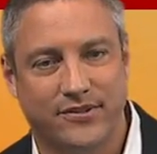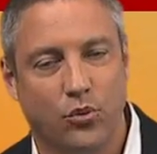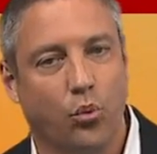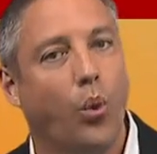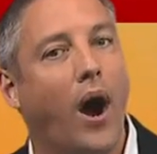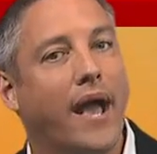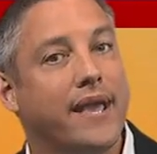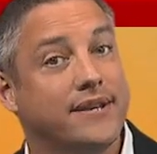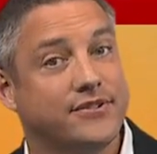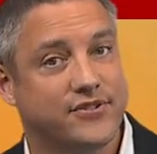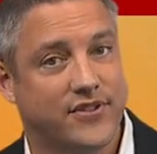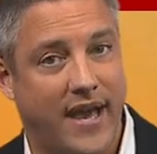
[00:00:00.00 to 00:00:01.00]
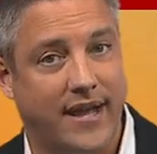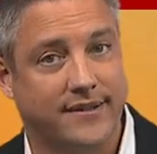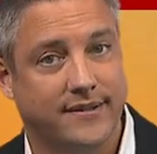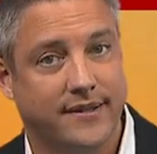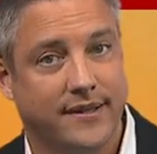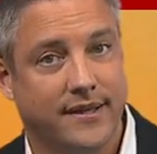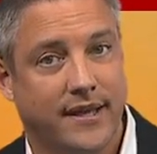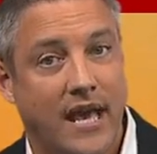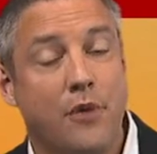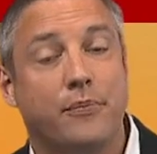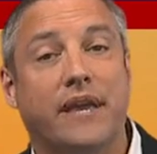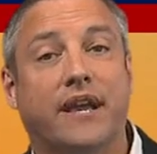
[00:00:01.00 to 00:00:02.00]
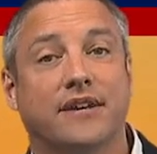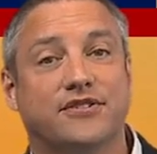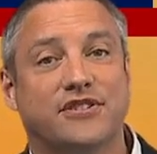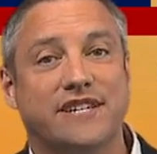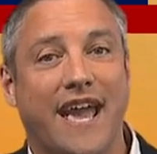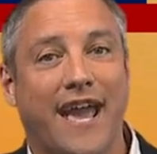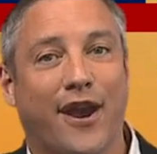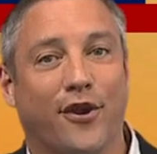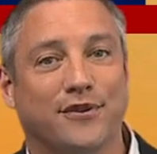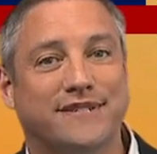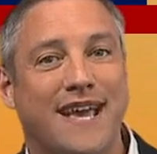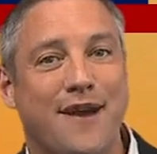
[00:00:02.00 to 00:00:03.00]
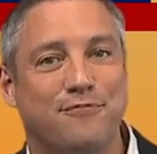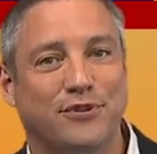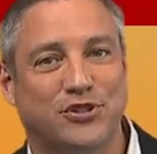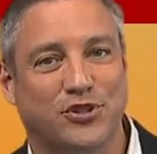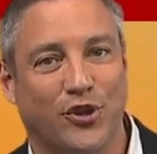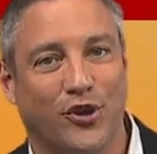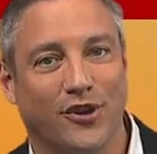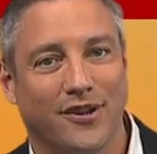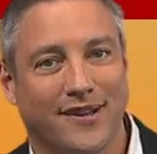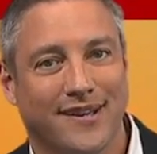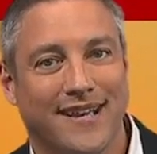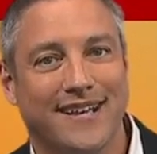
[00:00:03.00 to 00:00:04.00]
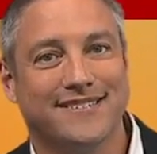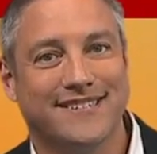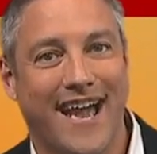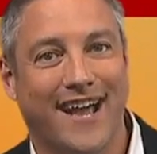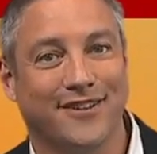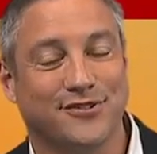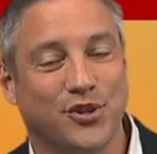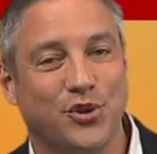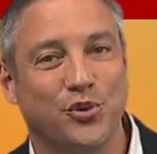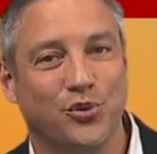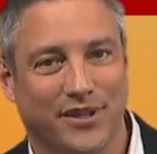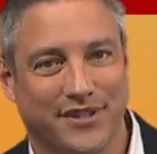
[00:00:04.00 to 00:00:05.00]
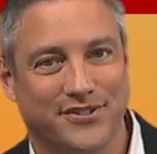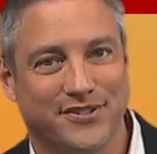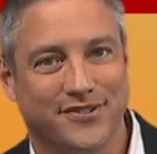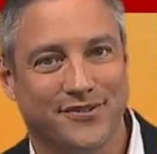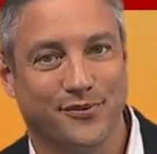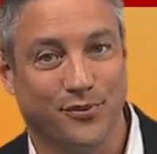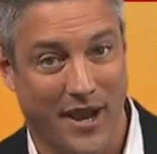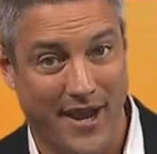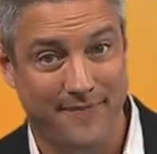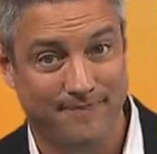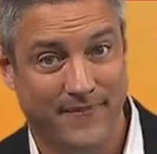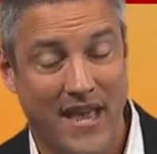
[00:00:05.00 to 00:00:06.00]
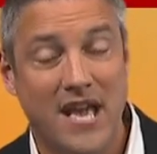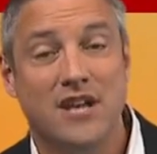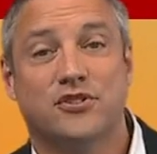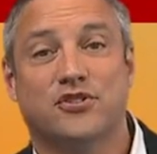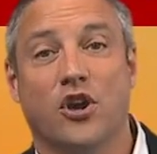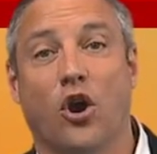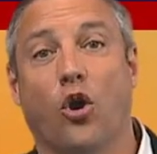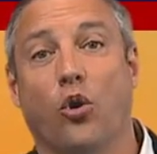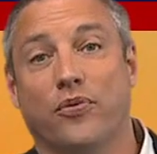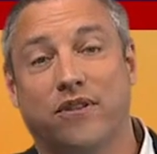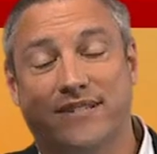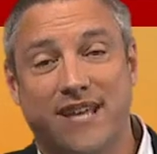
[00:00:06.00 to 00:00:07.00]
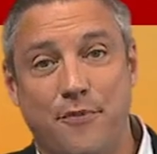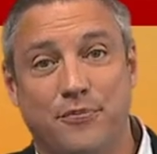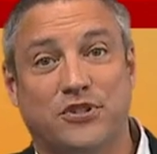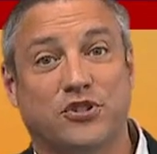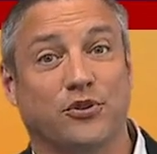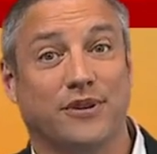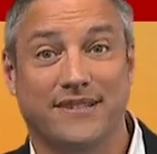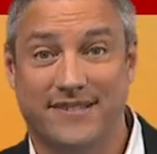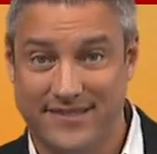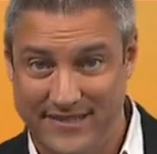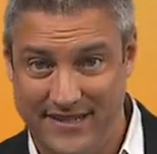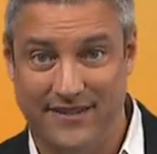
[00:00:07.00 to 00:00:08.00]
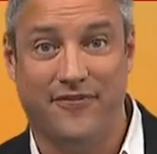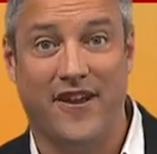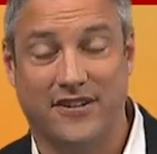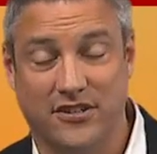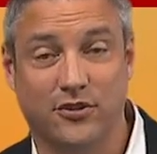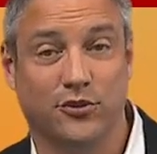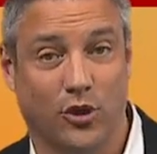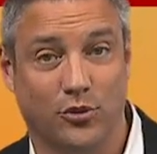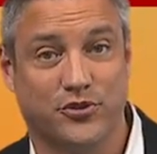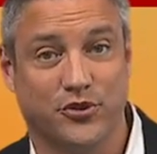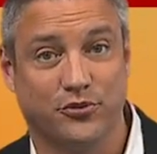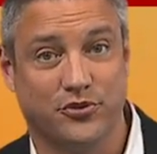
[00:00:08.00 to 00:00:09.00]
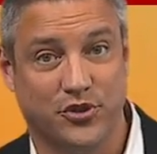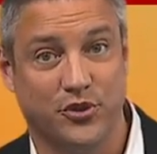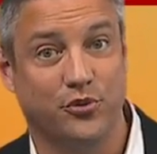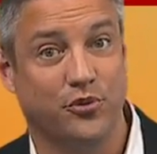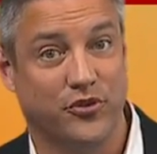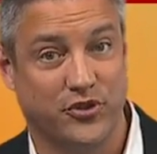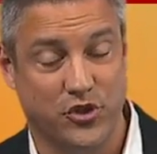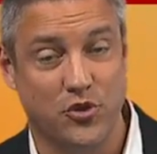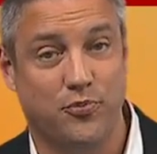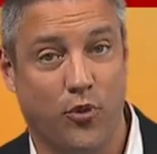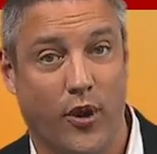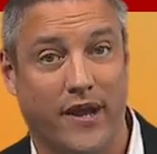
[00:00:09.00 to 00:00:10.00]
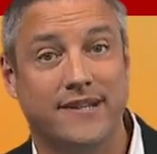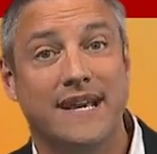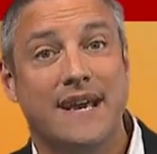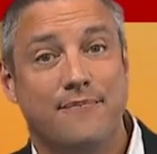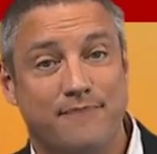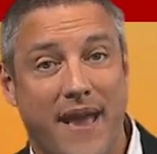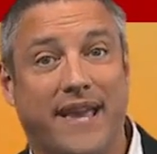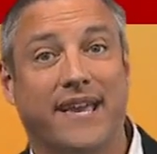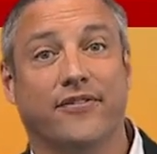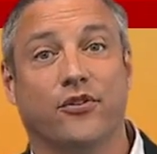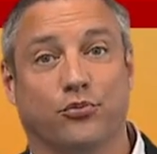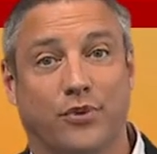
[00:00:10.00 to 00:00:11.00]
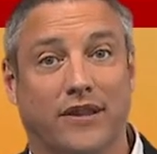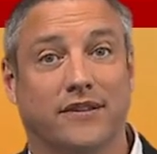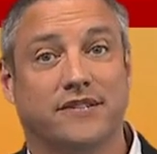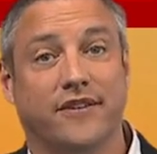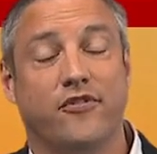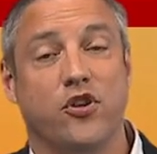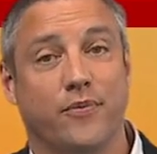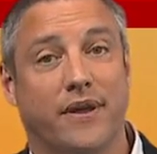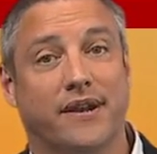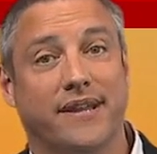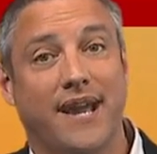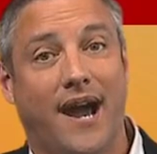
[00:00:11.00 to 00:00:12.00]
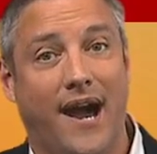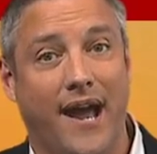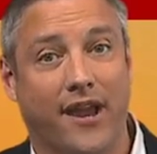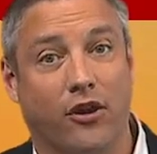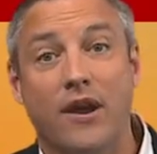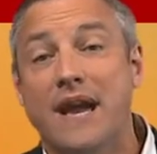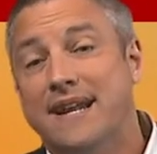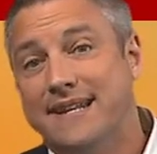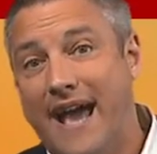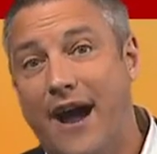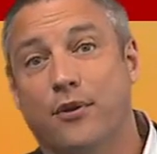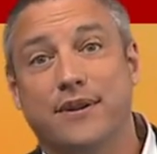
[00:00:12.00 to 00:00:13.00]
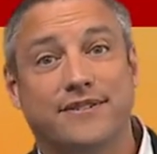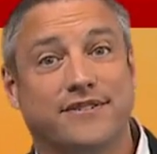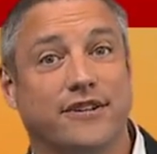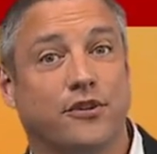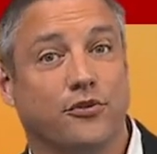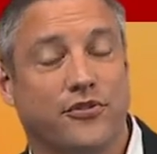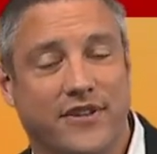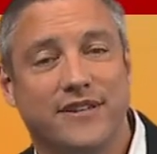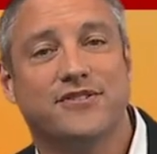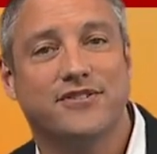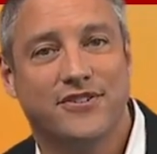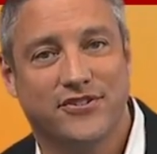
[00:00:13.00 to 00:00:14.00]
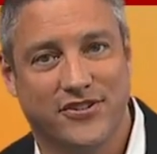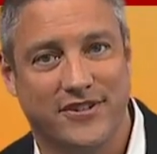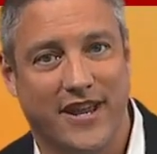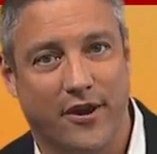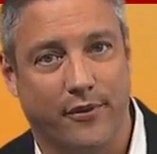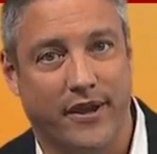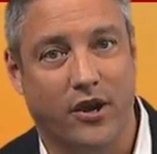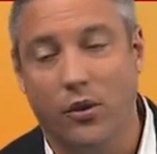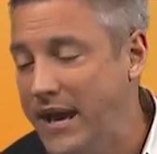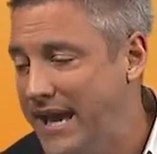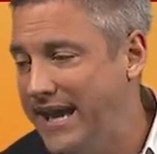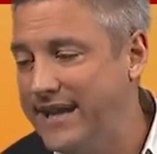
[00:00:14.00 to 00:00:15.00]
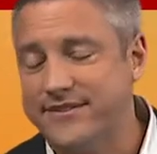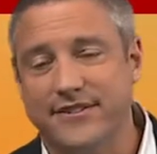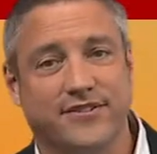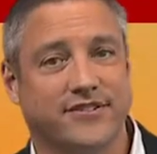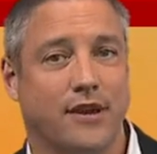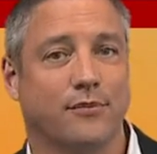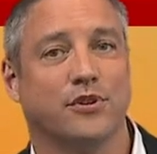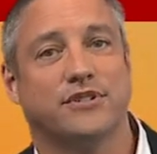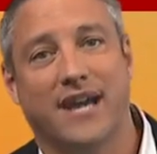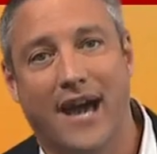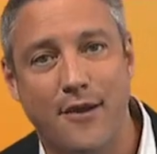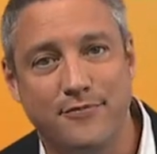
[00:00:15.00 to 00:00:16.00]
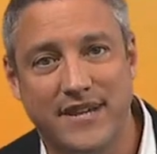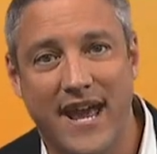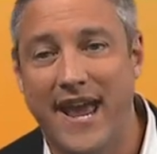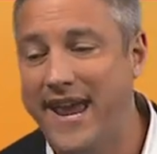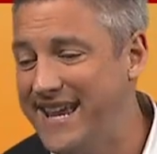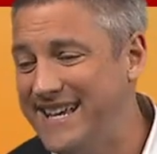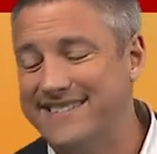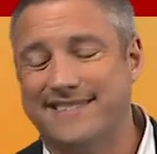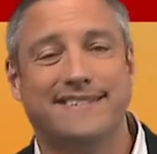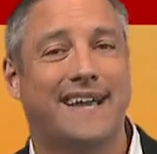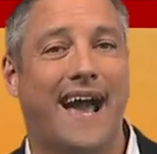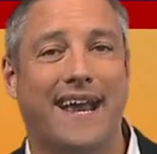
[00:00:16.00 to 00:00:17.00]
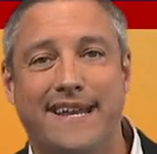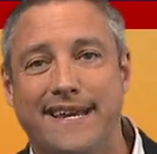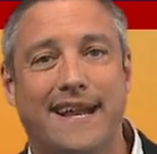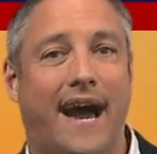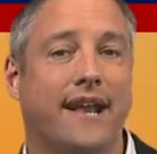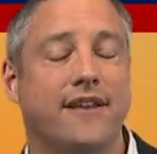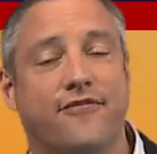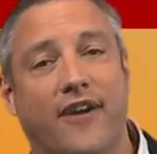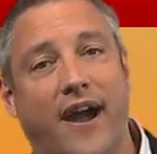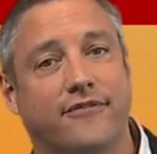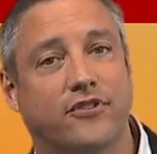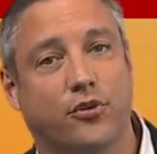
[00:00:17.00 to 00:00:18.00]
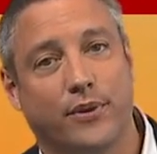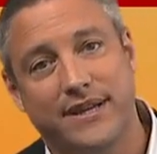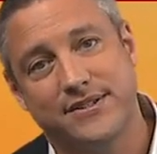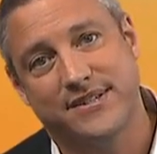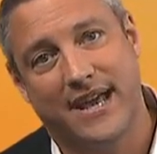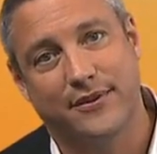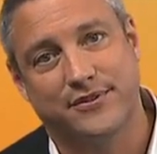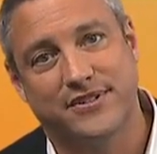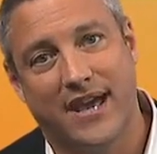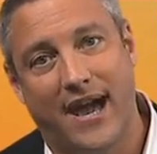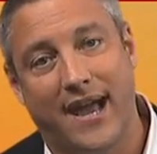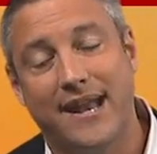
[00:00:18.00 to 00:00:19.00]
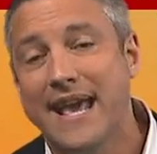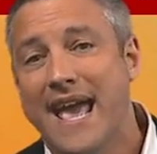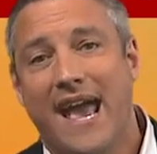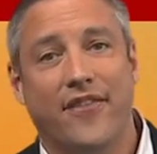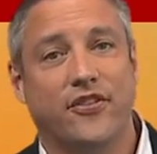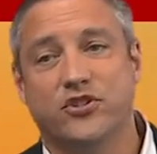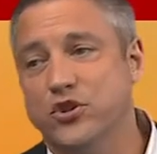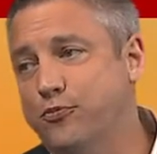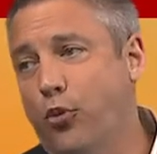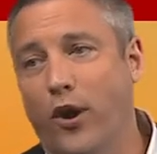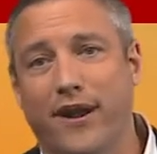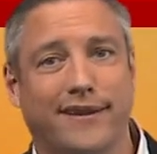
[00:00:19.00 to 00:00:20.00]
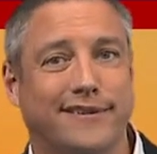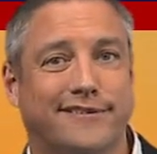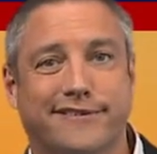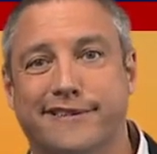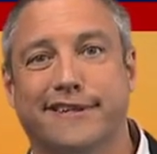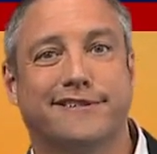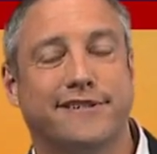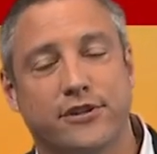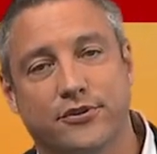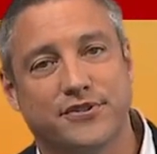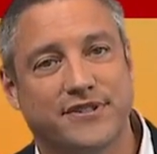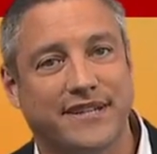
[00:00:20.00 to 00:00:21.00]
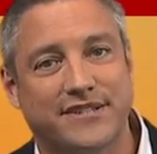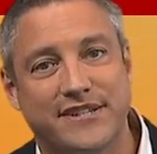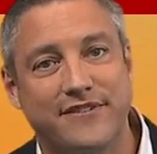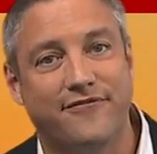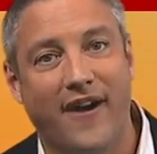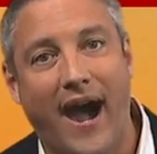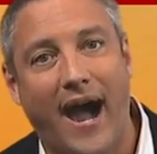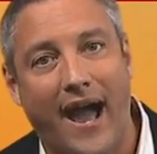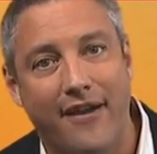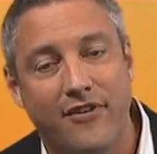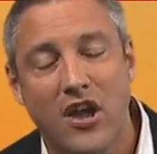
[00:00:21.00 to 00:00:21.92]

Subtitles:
Why is that? Because the air temperature is at its coolest, right? So the temperature is, in effect, closer to the dew point, making the relative humidity higher. Now consider this scenario. It's a summertime day. It's 90, 95 degrees outside, and the dew point is 60 or 65.